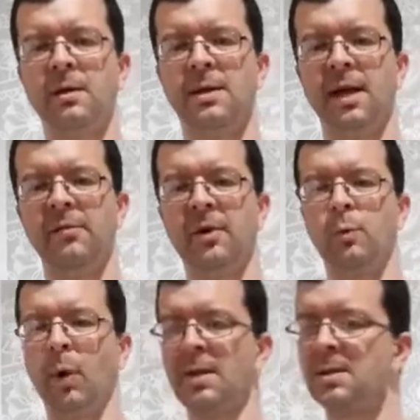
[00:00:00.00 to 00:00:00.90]

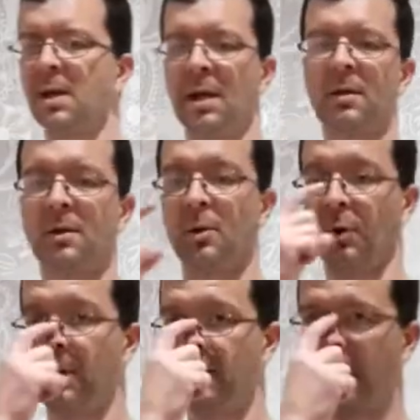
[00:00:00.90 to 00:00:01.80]
David went to King
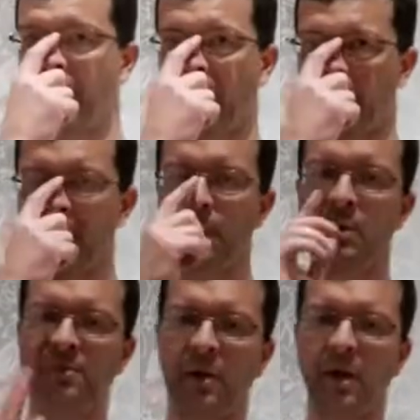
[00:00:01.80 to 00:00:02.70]
Saul and said that he
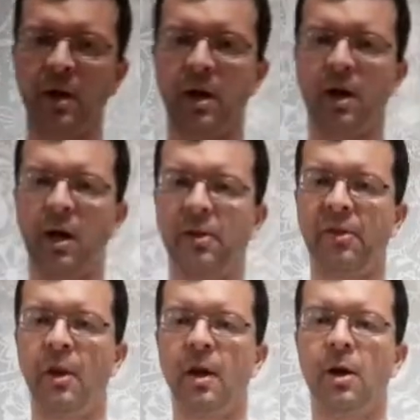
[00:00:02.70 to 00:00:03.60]
would fight
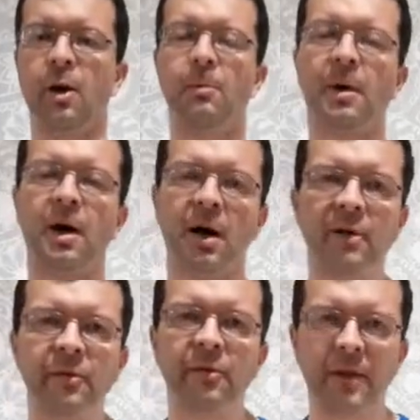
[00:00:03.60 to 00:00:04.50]
Goliath on
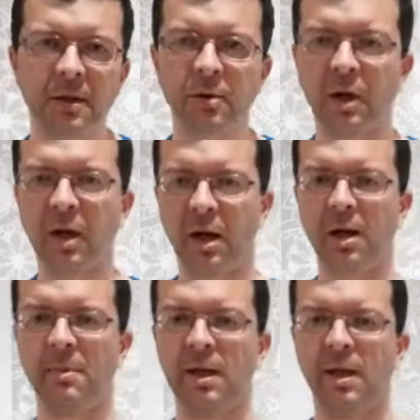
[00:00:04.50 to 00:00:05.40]
behalf of the Israelite
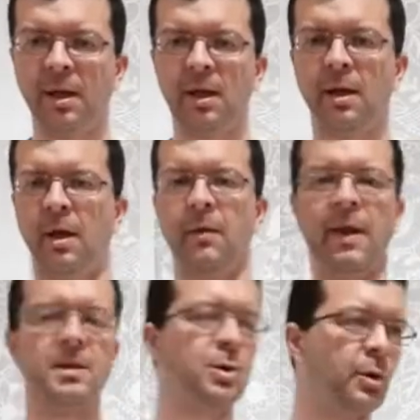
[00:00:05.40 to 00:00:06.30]
army. And
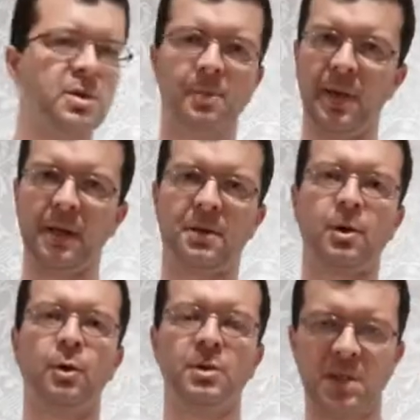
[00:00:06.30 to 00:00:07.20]
they talked a bit.
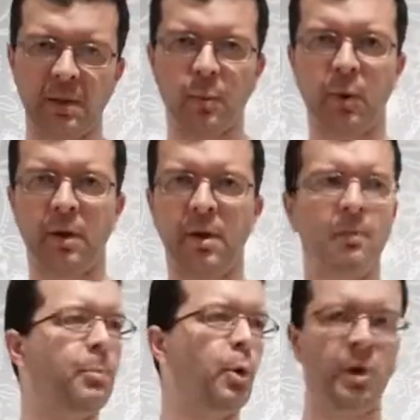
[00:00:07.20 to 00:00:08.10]
Saul didn't want a
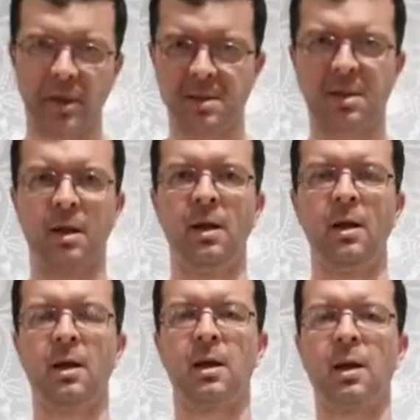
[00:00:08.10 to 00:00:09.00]
boy to
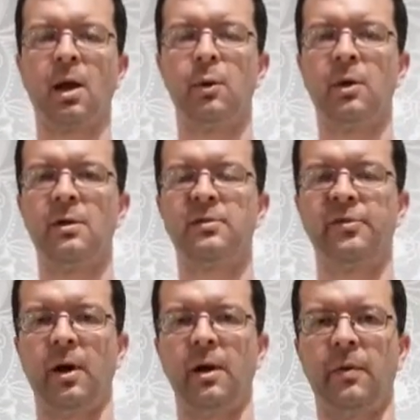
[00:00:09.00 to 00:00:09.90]
go and
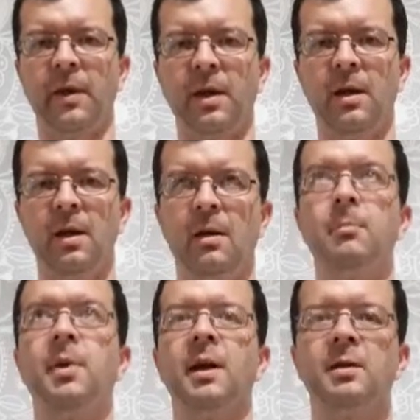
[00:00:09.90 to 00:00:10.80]
fight the
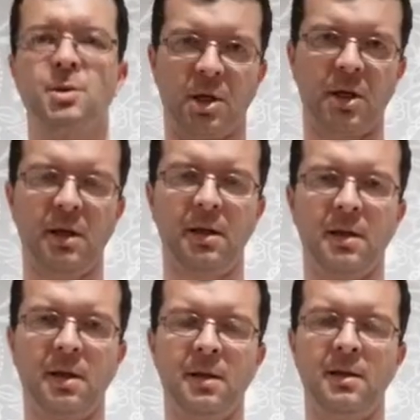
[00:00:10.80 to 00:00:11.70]
big giant,
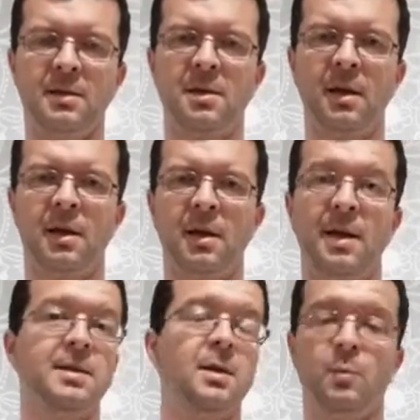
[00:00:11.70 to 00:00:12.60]
and
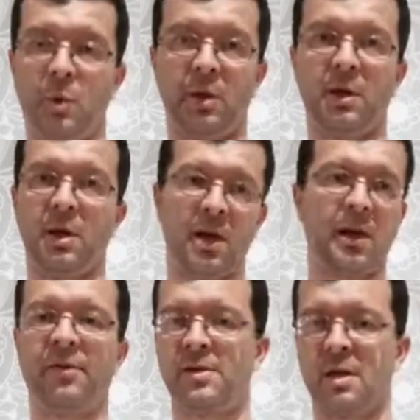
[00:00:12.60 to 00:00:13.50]
he didn't want
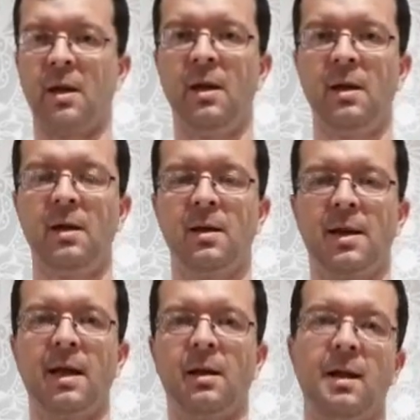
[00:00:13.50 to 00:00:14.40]
Goliath to
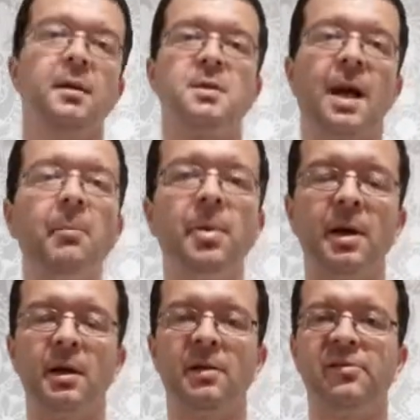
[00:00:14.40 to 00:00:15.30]
kill his
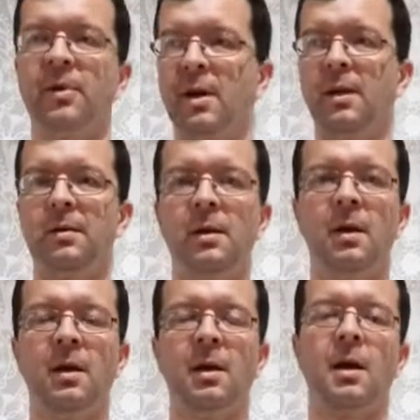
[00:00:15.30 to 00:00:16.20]
champion and for his
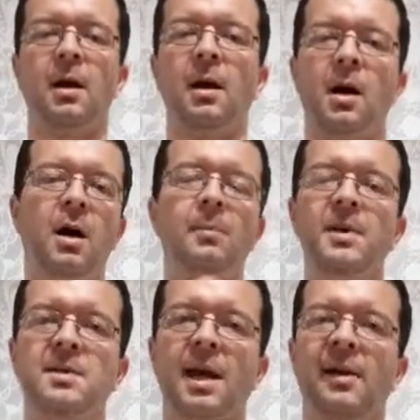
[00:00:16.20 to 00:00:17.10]
uh, army
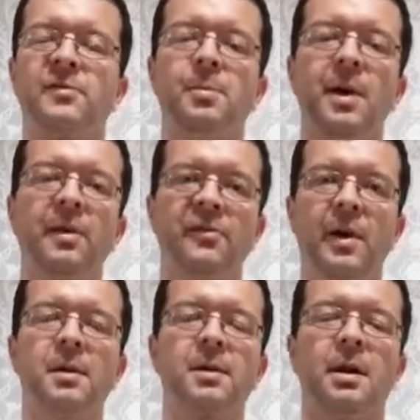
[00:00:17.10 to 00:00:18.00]
to have to be the
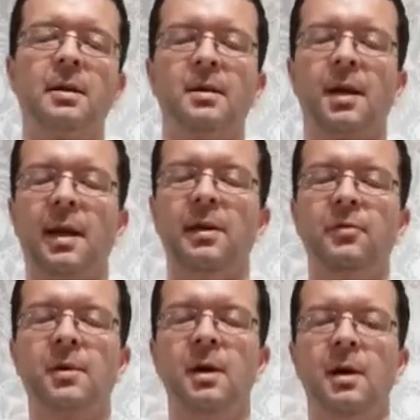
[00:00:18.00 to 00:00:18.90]
Philistine
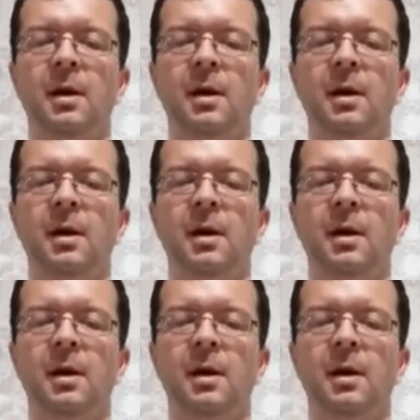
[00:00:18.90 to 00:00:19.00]
slaves.